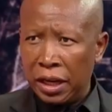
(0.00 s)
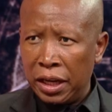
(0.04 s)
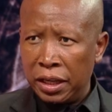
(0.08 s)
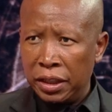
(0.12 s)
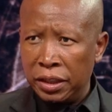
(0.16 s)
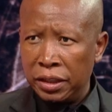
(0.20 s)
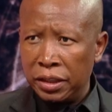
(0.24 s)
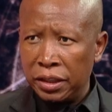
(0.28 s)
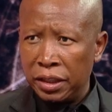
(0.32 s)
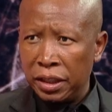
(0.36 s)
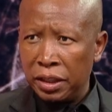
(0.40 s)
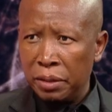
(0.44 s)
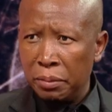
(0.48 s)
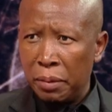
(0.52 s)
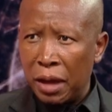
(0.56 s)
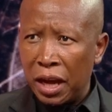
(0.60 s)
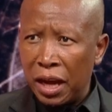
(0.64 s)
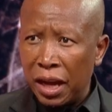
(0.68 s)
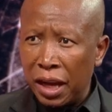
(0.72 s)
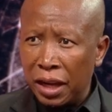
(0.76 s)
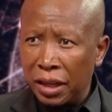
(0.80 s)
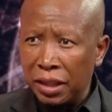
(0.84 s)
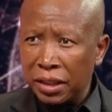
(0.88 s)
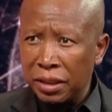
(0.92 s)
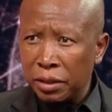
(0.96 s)
land in
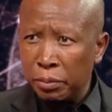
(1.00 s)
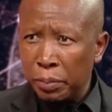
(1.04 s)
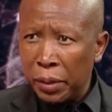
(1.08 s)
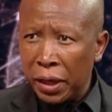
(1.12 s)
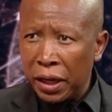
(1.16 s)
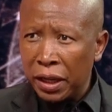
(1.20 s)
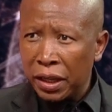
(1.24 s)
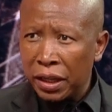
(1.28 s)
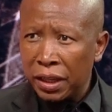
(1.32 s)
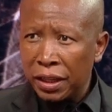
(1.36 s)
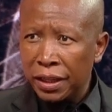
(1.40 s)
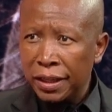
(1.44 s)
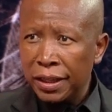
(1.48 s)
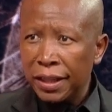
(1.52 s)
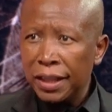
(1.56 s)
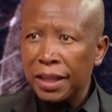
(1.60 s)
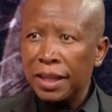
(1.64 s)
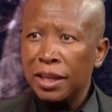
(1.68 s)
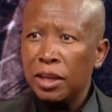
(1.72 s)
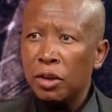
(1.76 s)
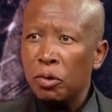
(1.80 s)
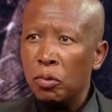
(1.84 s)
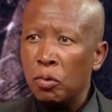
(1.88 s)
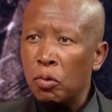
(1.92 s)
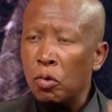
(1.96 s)
Magaliesberg.
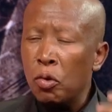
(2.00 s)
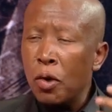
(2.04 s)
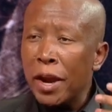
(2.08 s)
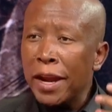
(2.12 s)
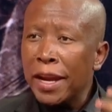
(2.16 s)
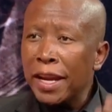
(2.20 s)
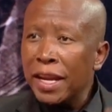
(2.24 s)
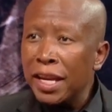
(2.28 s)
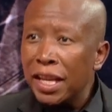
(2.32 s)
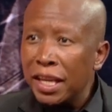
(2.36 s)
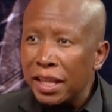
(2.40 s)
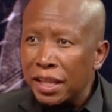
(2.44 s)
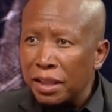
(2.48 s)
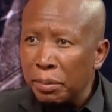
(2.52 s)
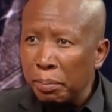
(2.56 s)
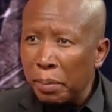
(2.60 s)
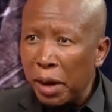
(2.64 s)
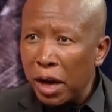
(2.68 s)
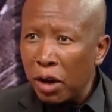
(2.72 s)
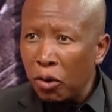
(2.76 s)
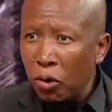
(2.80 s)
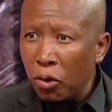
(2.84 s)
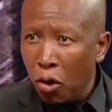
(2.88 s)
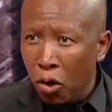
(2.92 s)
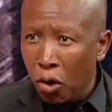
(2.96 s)
We were hit
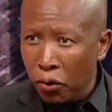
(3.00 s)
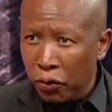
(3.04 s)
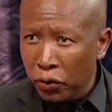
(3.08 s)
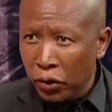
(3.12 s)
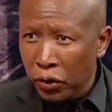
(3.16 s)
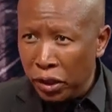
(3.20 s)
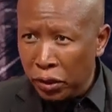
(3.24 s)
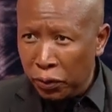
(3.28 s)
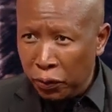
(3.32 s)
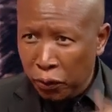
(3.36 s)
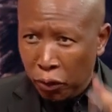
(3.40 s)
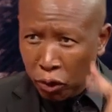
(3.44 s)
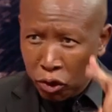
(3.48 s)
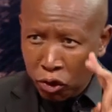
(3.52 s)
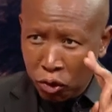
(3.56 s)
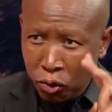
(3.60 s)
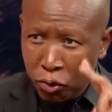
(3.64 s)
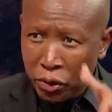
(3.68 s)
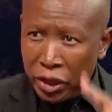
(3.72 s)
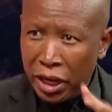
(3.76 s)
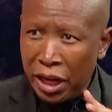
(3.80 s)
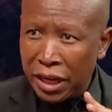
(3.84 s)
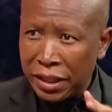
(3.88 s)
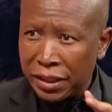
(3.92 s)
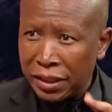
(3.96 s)
by COVID for
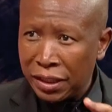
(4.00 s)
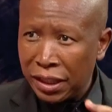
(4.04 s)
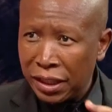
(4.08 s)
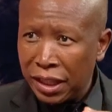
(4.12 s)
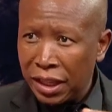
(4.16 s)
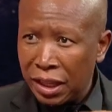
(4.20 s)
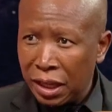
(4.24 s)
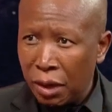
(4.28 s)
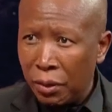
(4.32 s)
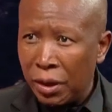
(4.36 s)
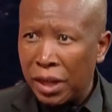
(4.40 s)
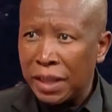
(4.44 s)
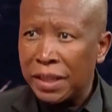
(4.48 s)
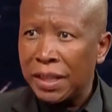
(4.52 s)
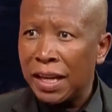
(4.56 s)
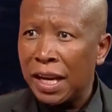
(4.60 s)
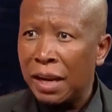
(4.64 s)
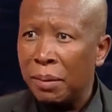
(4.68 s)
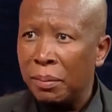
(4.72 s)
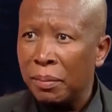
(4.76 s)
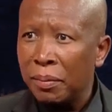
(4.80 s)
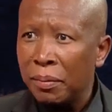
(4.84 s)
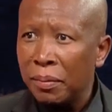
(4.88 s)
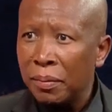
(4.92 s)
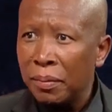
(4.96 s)
2 years in our
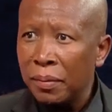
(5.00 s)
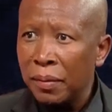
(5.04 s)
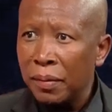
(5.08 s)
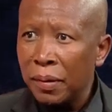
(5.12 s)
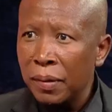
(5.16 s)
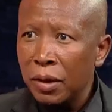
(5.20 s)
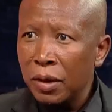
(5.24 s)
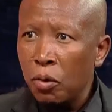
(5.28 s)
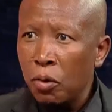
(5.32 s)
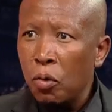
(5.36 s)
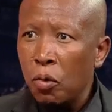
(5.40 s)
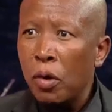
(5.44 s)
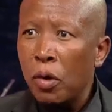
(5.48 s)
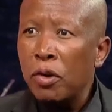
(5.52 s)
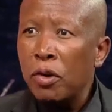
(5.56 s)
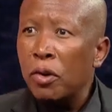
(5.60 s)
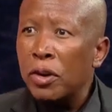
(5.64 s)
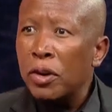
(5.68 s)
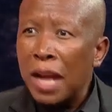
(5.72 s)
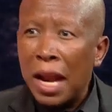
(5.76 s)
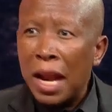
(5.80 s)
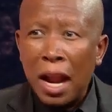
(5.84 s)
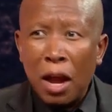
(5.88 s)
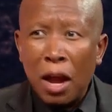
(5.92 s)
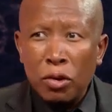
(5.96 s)
term. We're
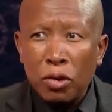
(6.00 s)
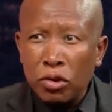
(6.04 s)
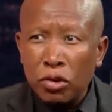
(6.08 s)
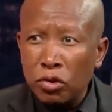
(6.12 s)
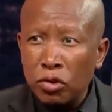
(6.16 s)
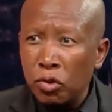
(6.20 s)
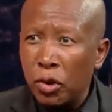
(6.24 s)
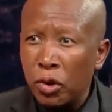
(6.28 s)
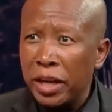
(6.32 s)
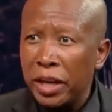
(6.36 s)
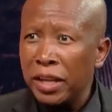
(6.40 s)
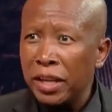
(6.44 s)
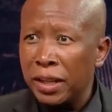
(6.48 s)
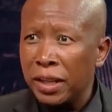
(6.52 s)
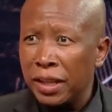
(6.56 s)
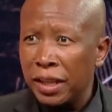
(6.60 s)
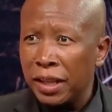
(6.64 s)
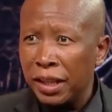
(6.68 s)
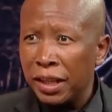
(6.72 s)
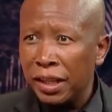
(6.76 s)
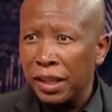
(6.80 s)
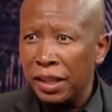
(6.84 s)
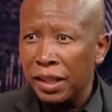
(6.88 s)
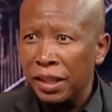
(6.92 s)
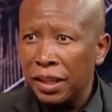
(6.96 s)
not allowed to do
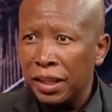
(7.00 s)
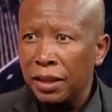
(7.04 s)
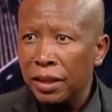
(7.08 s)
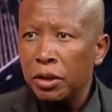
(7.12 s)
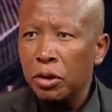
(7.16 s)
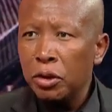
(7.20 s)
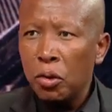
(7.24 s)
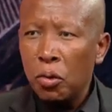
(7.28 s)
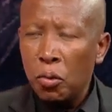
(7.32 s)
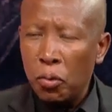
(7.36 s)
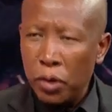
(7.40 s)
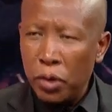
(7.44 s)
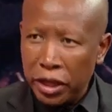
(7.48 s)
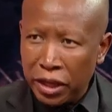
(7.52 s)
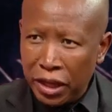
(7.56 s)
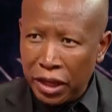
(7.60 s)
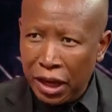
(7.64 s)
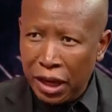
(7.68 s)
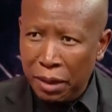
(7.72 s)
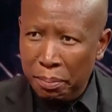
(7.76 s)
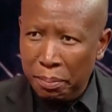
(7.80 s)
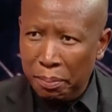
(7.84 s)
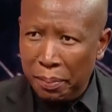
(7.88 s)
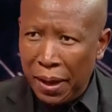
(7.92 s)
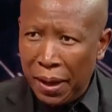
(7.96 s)
anything. We
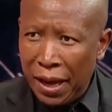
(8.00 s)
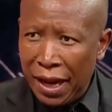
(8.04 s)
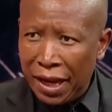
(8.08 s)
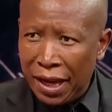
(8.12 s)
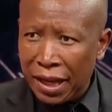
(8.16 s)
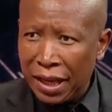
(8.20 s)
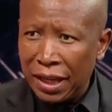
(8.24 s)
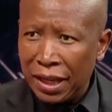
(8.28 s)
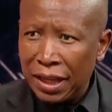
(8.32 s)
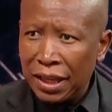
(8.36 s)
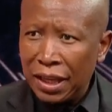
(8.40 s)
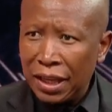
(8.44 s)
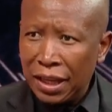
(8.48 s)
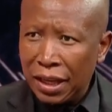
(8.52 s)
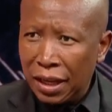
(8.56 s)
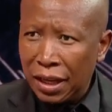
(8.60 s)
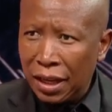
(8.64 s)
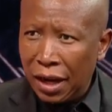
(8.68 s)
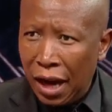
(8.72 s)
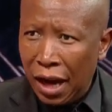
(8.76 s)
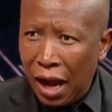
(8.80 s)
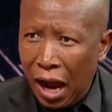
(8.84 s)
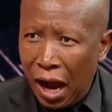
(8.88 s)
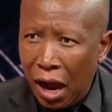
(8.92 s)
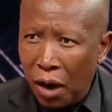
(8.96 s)
came back.
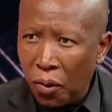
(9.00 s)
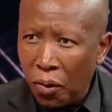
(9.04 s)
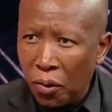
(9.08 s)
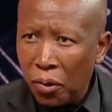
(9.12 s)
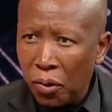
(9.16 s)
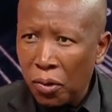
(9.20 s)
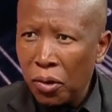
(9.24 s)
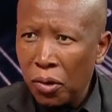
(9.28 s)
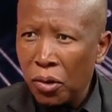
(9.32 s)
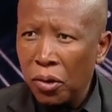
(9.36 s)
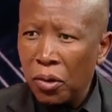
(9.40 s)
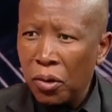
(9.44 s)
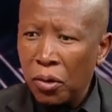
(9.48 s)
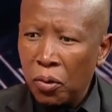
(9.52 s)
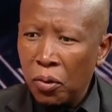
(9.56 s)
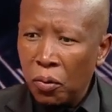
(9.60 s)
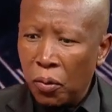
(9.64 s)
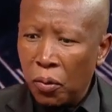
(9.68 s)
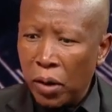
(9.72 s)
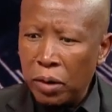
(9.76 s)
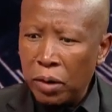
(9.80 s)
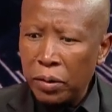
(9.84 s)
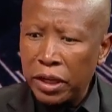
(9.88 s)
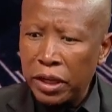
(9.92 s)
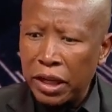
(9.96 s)
Now,
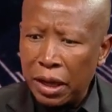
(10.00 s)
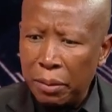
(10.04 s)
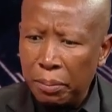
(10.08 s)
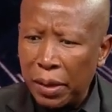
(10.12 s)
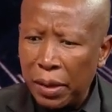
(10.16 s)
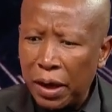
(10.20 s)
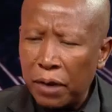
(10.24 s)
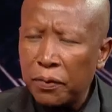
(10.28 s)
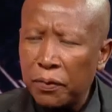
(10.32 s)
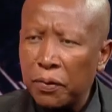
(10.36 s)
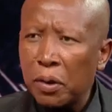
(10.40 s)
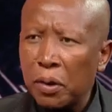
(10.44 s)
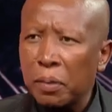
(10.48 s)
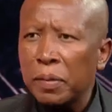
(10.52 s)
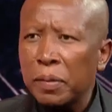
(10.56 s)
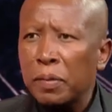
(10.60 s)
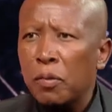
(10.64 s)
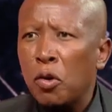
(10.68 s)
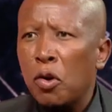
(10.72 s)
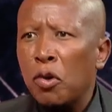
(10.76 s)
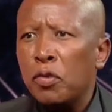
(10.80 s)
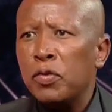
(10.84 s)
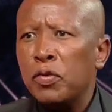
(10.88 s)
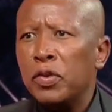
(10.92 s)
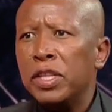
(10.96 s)
when we came back from
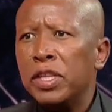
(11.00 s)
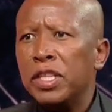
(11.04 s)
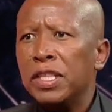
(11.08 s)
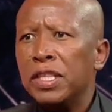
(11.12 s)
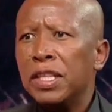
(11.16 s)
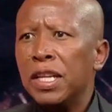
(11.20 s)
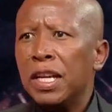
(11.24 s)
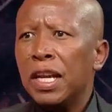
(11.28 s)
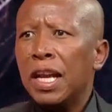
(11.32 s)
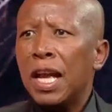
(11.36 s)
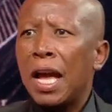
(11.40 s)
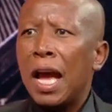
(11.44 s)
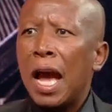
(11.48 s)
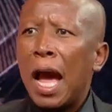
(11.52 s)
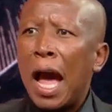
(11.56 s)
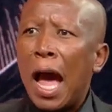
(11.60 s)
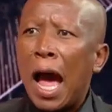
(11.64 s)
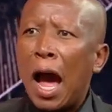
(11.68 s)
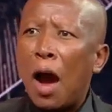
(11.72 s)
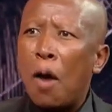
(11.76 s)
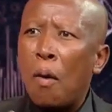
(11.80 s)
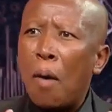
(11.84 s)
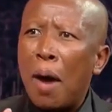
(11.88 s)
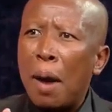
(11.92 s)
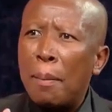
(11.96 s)
COVID,
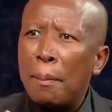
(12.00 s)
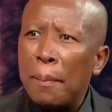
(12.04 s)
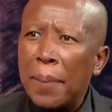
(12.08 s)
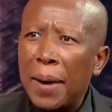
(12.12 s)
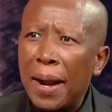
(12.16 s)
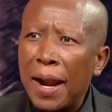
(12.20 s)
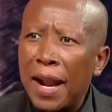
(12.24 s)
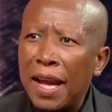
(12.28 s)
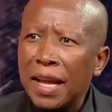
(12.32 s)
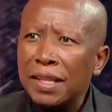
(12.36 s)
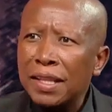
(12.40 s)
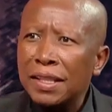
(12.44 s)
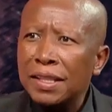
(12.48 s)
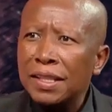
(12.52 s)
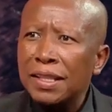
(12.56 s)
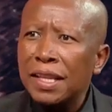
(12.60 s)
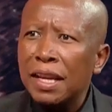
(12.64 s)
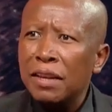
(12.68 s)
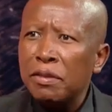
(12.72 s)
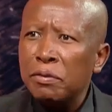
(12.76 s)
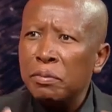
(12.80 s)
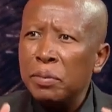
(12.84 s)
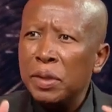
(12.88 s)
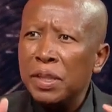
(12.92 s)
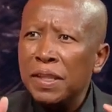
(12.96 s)
our plans
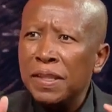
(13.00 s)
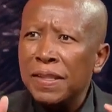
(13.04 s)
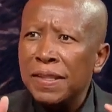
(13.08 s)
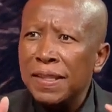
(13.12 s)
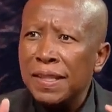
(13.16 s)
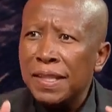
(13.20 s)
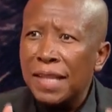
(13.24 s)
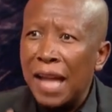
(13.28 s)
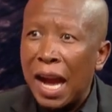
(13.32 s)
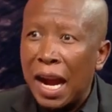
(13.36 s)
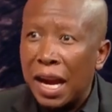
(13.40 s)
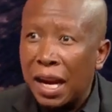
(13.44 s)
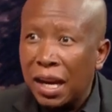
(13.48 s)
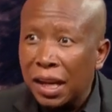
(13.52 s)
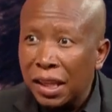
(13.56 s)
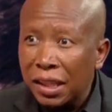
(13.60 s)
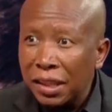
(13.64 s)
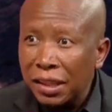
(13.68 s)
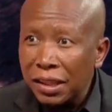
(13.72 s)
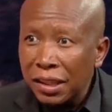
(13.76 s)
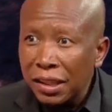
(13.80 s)
have been stuck